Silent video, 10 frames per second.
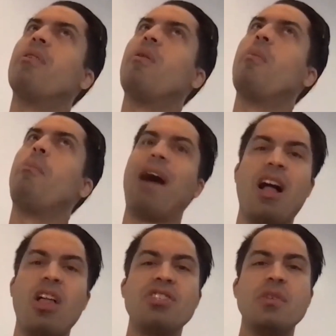
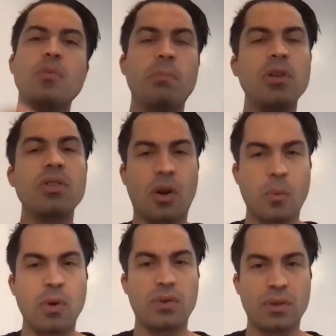Biology will build our
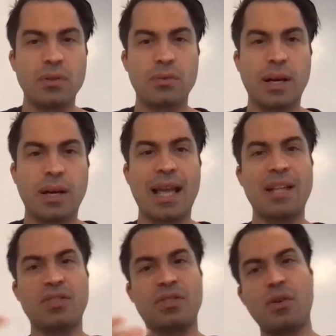world. Right.
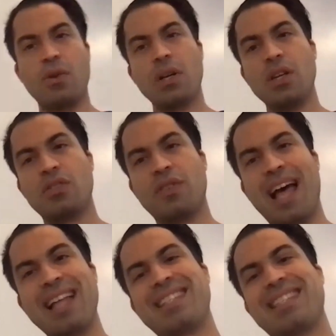And so
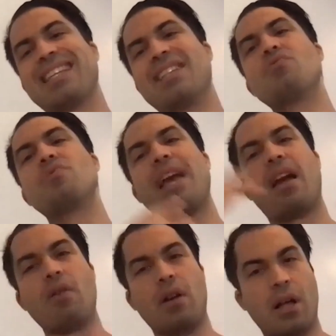that's the new
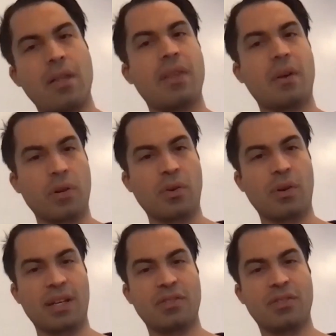era that we're
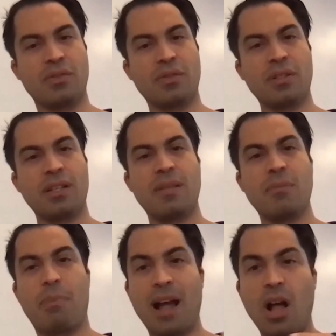going into.
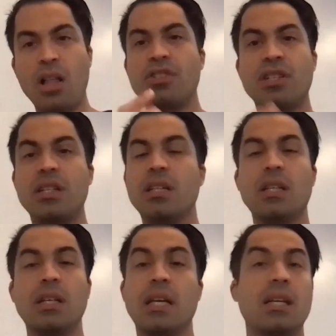Biology
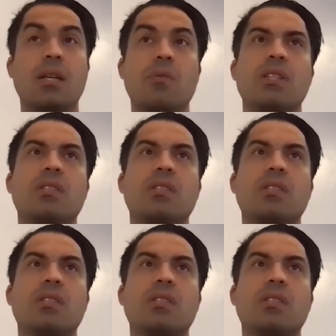is